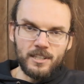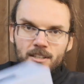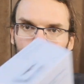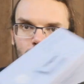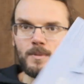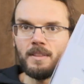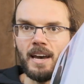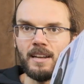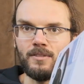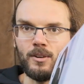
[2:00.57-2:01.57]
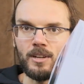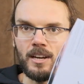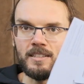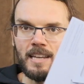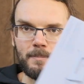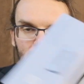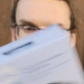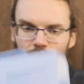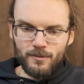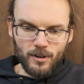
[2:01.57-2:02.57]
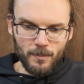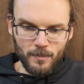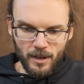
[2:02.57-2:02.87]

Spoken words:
It comes with a headphone adapter from